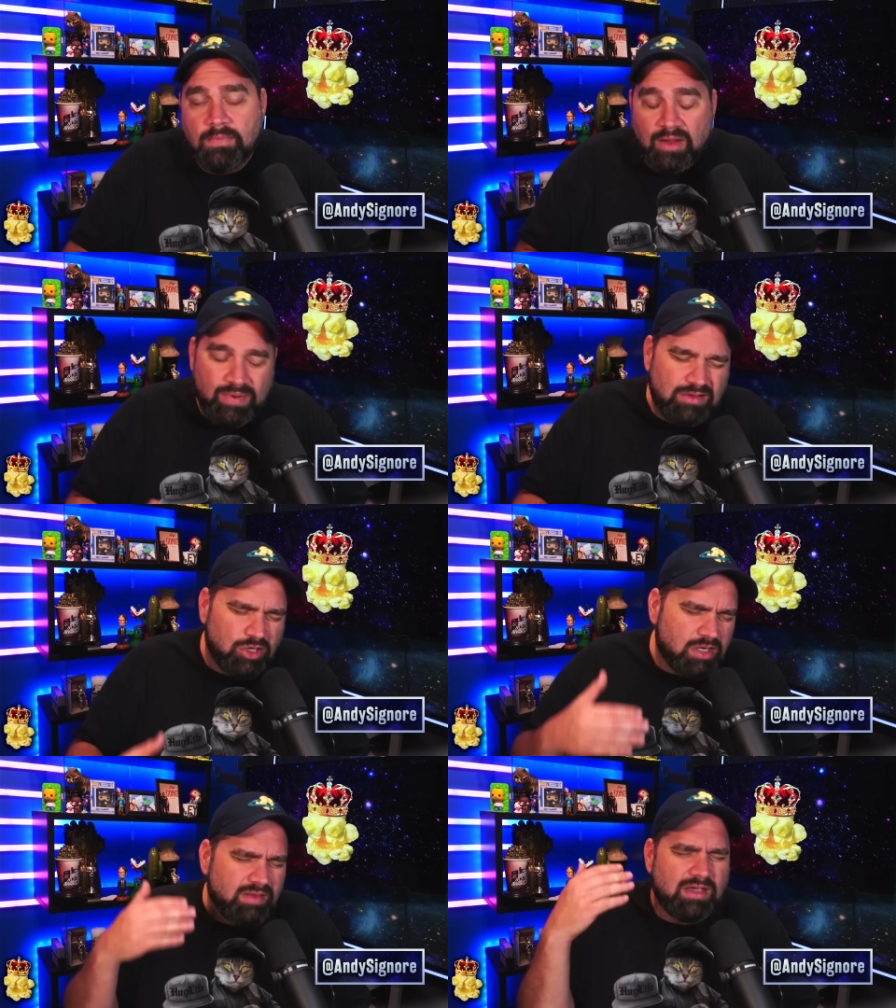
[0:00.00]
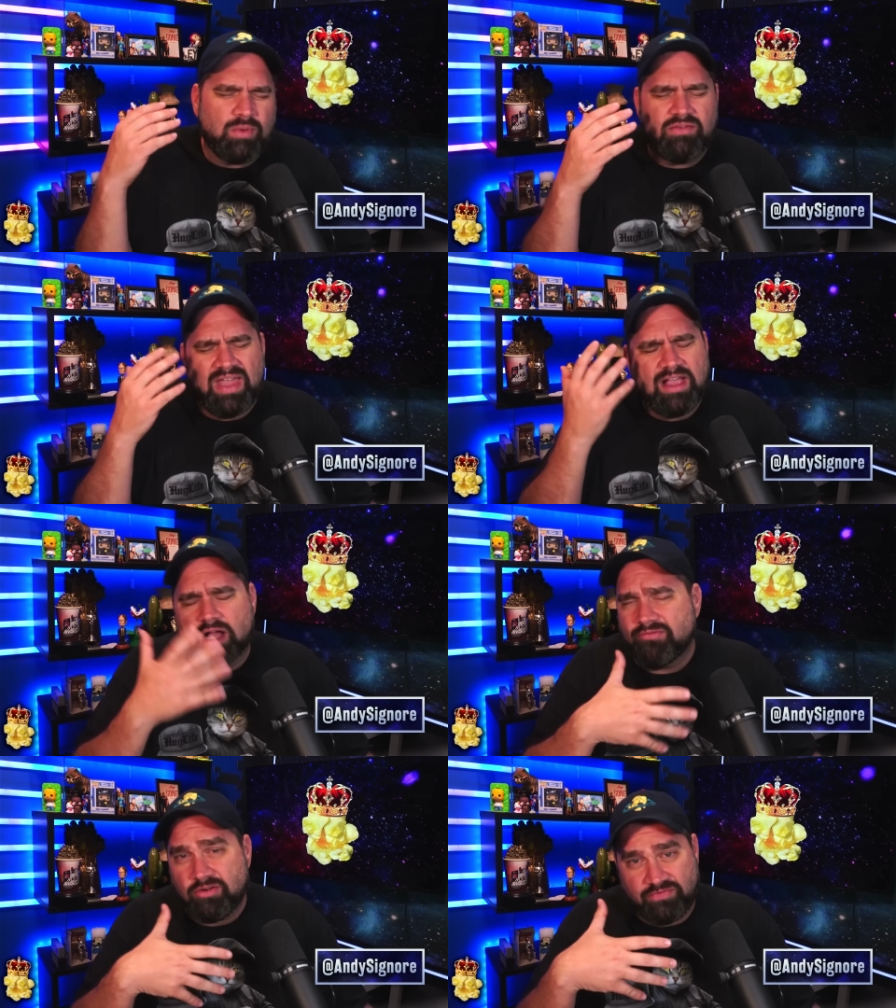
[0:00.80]
And we look like we have egg
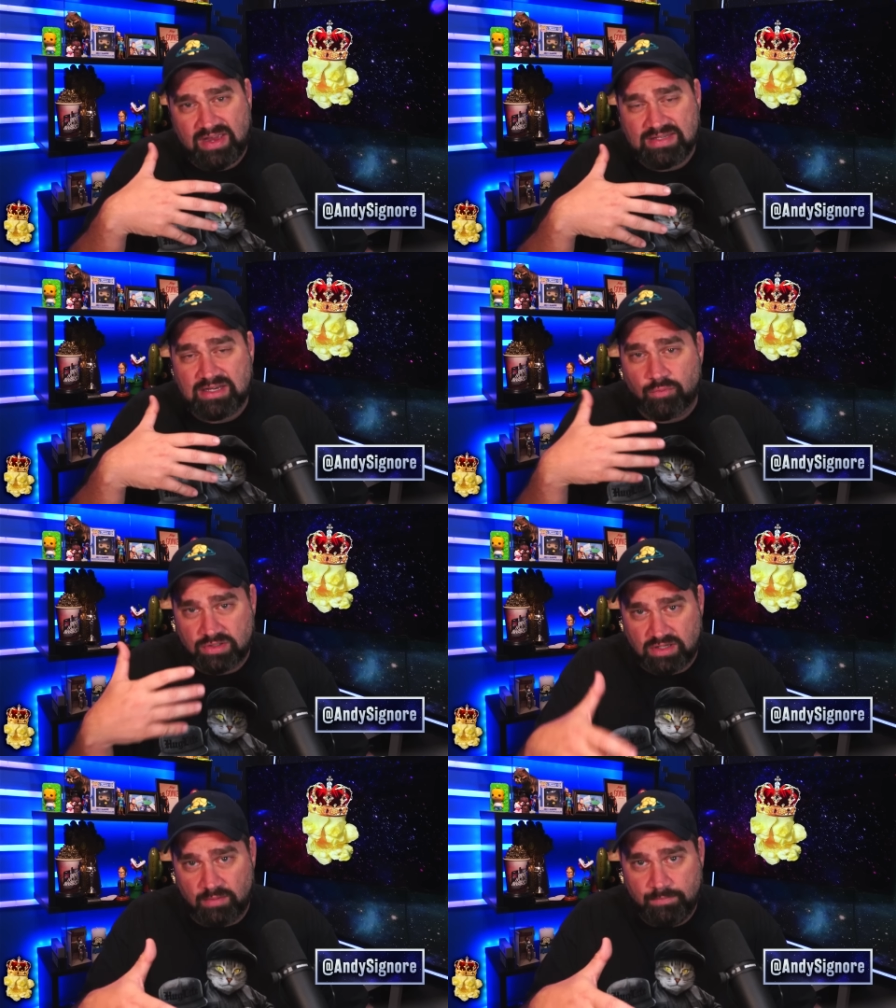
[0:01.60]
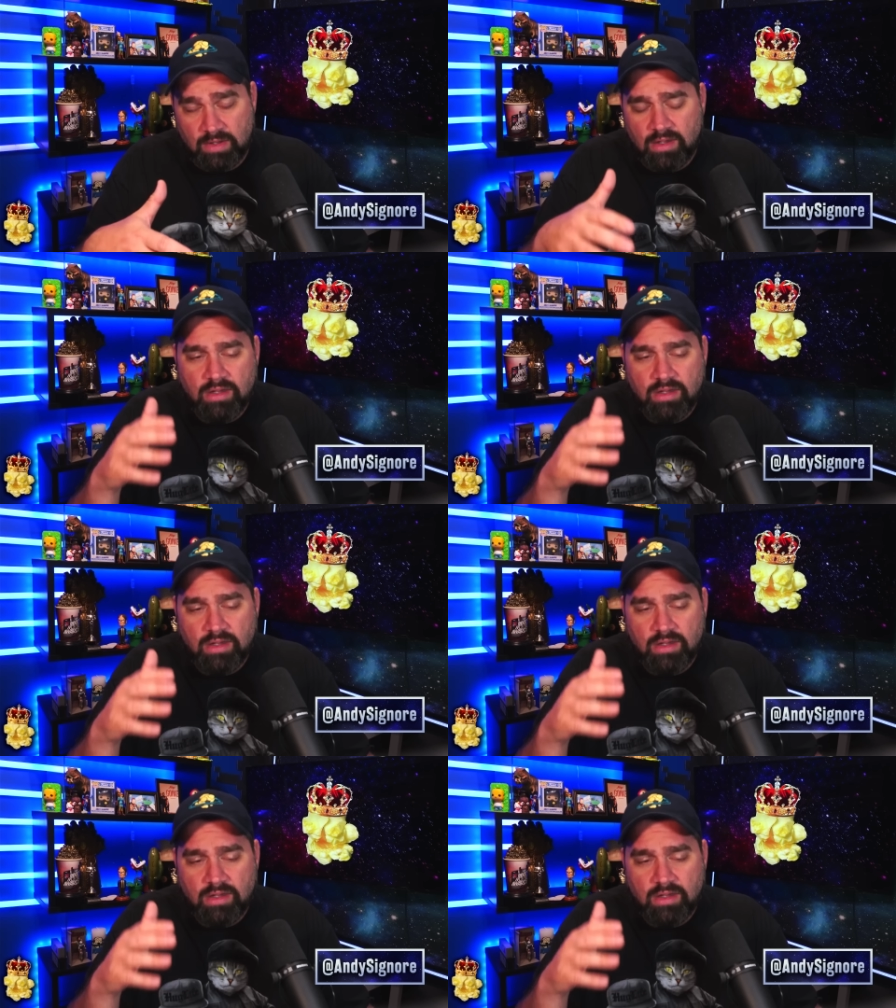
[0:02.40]
all over our face and we're dumb.